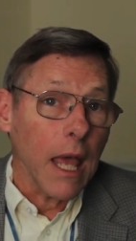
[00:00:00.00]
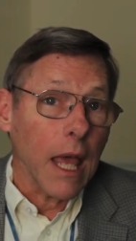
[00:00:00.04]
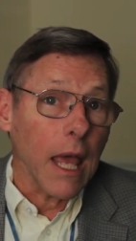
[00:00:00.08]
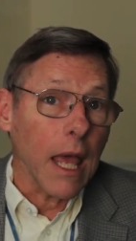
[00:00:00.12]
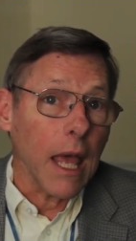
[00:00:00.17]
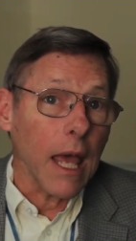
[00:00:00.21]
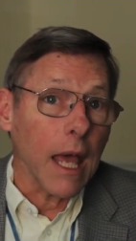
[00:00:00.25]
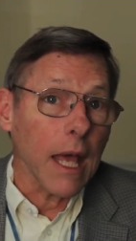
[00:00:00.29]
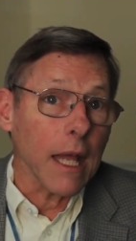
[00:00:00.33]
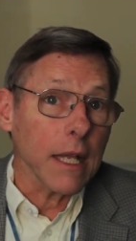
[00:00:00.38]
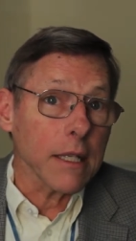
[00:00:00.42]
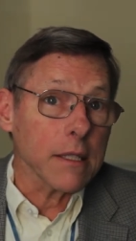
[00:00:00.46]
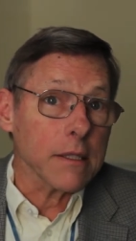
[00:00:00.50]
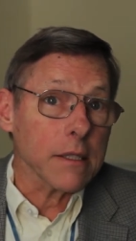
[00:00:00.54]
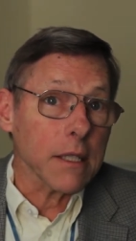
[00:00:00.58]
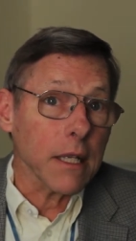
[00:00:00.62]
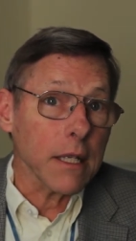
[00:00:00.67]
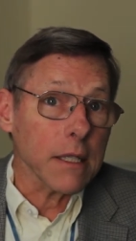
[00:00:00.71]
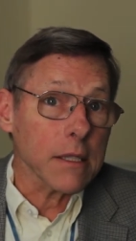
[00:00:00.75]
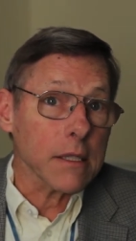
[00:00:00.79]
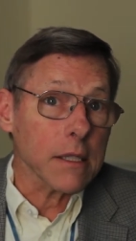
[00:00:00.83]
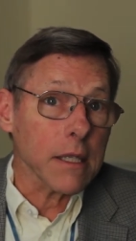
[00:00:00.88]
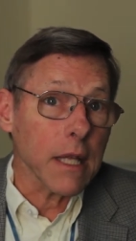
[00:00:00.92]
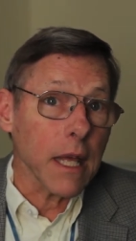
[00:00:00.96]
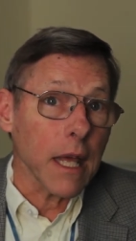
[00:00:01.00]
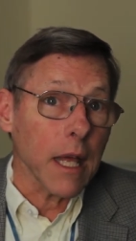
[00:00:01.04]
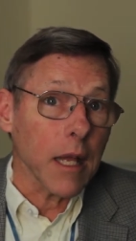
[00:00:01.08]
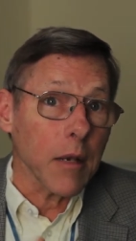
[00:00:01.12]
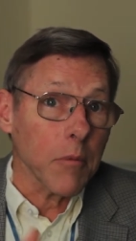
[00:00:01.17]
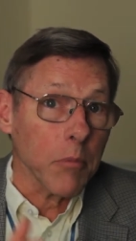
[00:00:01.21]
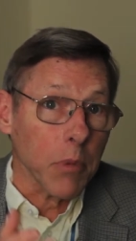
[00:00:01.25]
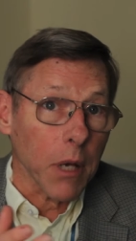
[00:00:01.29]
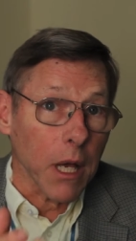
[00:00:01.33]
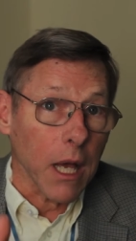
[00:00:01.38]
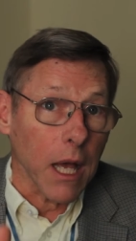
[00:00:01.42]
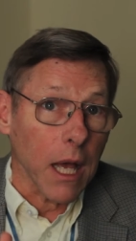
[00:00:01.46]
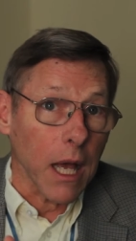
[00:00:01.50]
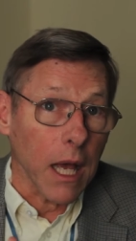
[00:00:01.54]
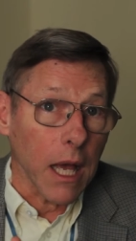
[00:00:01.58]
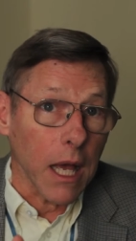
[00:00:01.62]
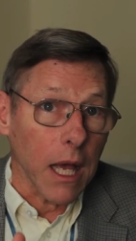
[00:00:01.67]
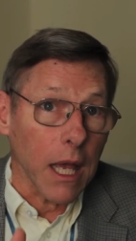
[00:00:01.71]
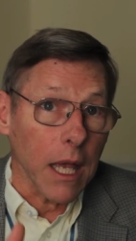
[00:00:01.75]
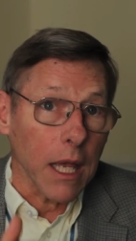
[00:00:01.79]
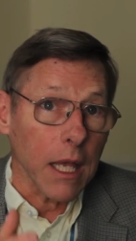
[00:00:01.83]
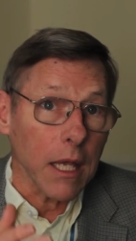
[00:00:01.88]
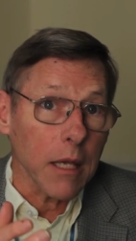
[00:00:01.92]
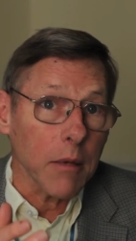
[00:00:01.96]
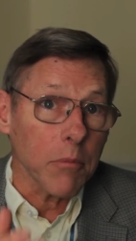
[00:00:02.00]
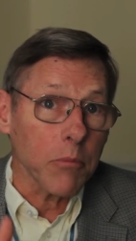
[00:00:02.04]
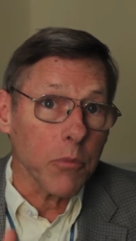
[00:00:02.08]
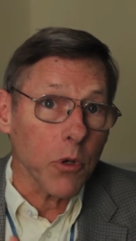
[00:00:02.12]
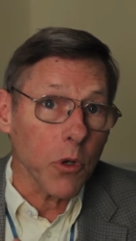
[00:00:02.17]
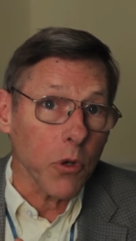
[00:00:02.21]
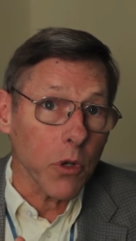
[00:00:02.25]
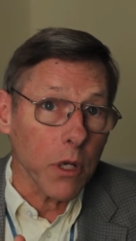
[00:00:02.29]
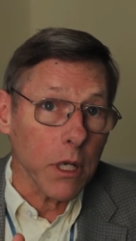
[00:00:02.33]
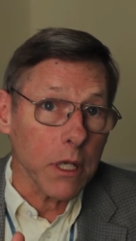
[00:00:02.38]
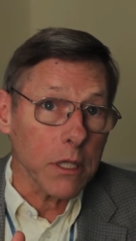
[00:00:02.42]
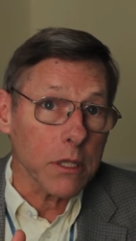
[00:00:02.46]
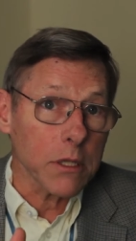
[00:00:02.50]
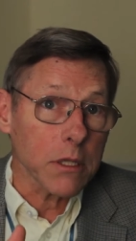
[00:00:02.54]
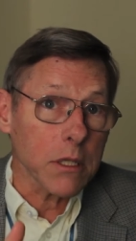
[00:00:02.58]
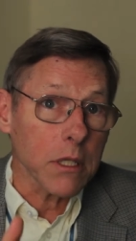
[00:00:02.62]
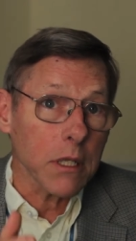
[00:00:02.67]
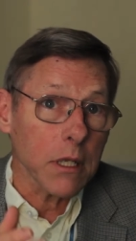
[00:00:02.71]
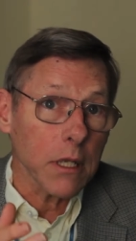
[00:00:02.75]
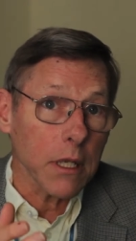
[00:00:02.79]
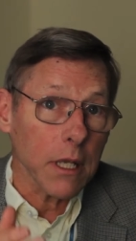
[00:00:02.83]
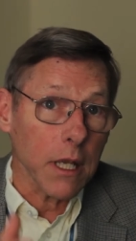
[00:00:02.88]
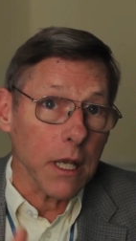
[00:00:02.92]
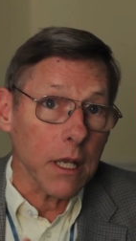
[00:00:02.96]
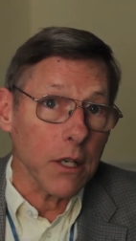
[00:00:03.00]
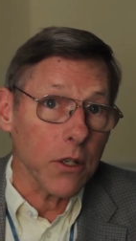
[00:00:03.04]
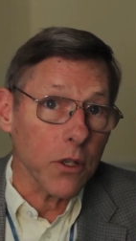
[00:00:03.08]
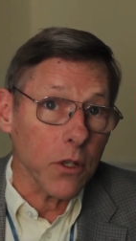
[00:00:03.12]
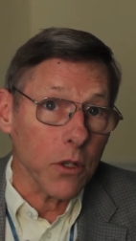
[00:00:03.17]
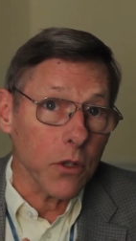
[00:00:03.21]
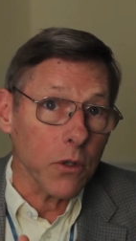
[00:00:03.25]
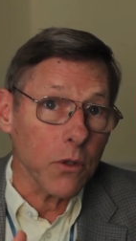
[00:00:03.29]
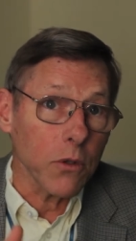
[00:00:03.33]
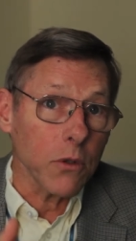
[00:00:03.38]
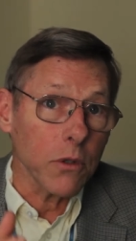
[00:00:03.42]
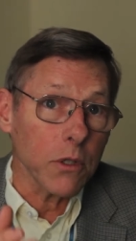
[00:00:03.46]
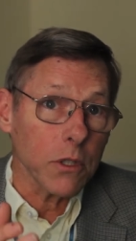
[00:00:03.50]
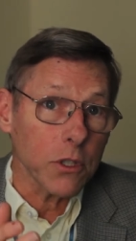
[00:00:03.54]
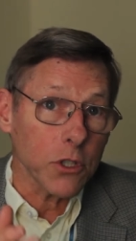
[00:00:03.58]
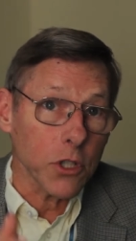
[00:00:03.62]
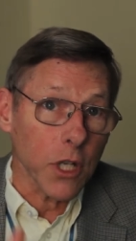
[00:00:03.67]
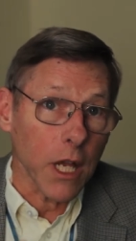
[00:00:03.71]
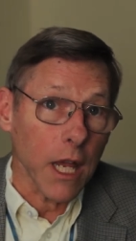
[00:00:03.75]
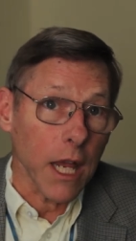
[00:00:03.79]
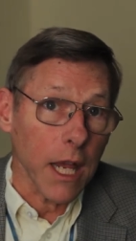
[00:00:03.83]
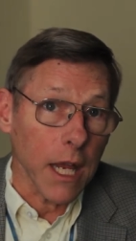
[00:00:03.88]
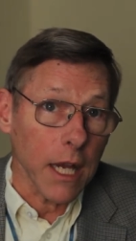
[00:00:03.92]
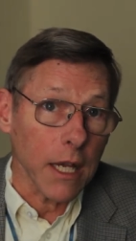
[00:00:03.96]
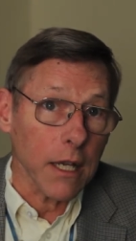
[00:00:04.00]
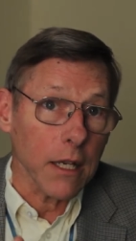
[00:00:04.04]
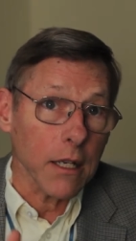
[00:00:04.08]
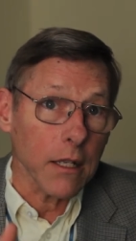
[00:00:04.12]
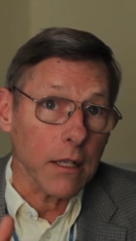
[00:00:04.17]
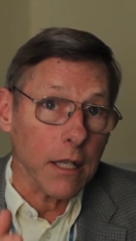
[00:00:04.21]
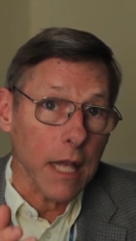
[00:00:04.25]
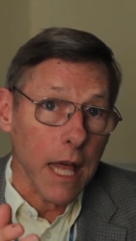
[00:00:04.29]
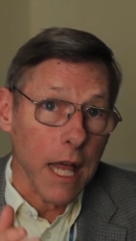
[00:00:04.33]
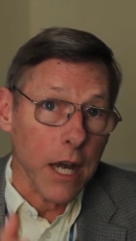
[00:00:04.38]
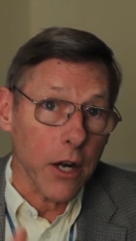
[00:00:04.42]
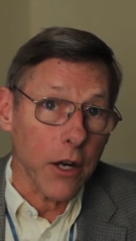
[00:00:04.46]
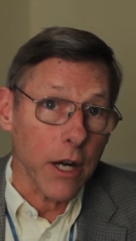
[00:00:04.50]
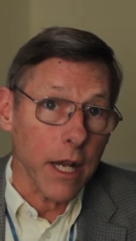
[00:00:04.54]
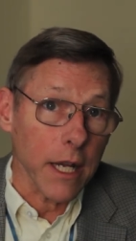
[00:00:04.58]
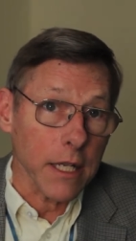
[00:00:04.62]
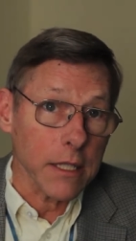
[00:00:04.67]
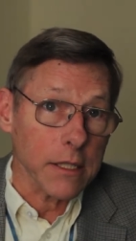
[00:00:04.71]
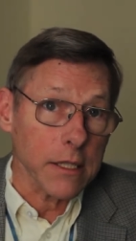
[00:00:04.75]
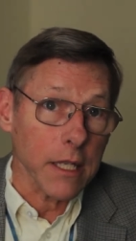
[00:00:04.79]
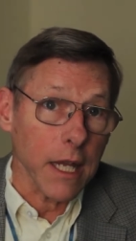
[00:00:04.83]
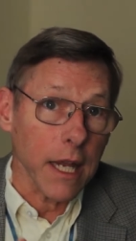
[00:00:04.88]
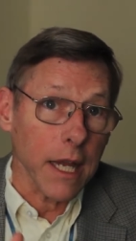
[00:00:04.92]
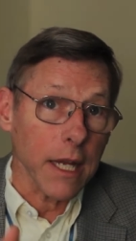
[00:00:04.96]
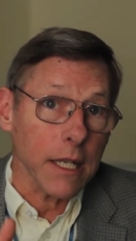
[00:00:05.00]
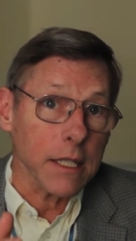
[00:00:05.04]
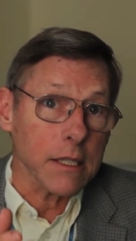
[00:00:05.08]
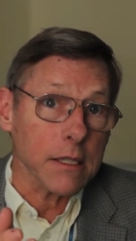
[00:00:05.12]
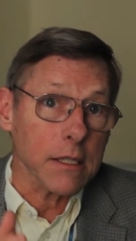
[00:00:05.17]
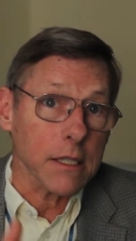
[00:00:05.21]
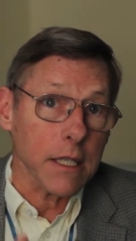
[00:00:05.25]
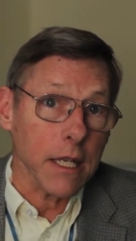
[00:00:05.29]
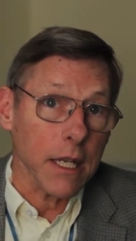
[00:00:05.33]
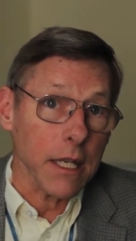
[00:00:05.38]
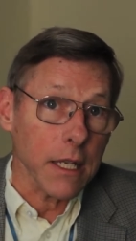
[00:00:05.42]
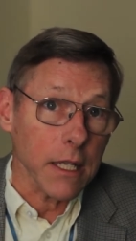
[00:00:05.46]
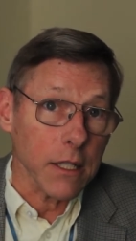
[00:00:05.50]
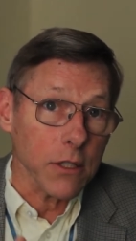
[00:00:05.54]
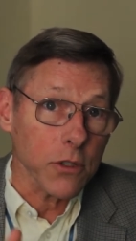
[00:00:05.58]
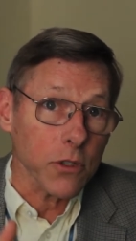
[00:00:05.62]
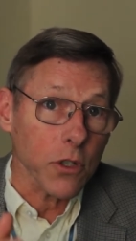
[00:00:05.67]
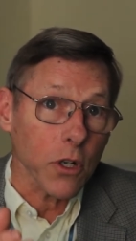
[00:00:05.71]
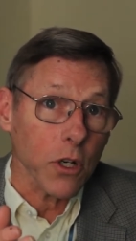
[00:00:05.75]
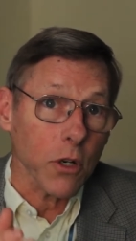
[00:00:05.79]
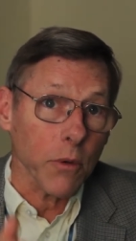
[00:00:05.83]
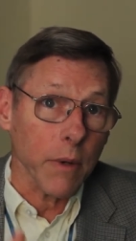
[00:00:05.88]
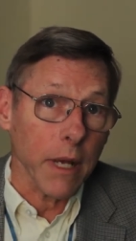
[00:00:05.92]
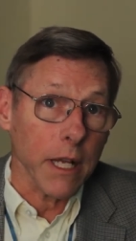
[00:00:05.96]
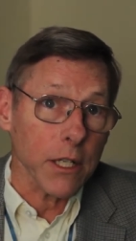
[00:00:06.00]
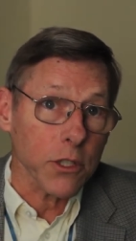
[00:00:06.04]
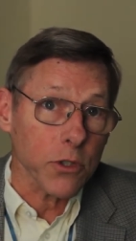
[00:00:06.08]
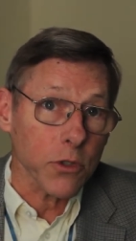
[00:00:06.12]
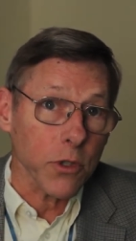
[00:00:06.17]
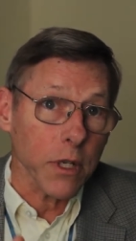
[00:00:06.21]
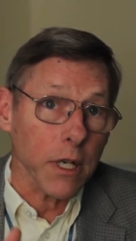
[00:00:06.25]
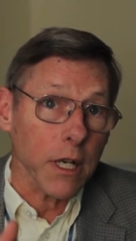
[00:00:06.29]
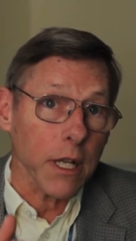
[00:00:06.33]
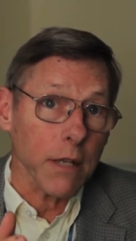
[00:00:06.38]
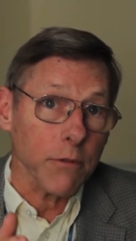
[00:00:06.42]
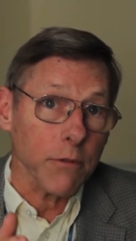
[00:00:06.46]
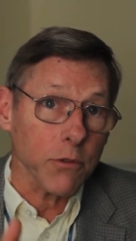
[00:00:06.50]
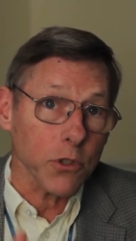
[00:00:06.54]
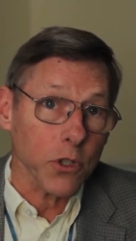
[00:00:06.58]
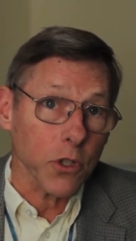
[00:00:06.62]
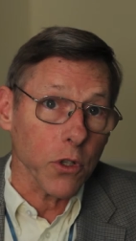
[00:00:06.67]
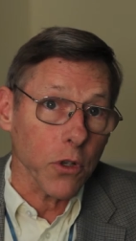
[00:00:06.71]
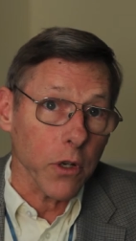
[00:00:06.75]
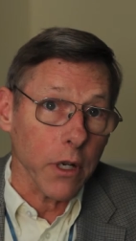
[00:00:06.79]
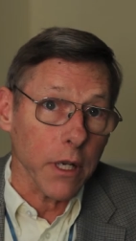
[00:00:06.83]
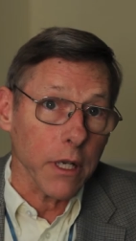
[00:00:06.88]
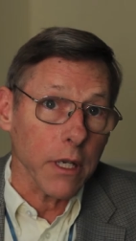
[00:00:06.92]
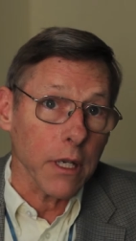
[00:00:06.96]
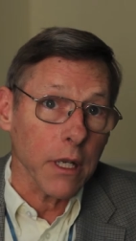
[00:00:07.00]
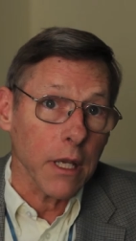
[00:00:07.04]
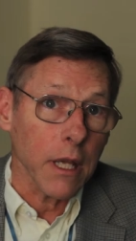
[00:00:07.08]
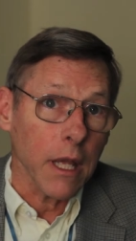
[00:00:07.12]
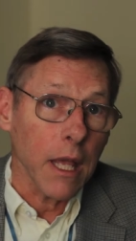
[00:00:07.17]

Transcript: and since then, Baha'i, Buddhist, Hindu, Jain, Latter day Saints, Sikh, and Zoroastrian have joined.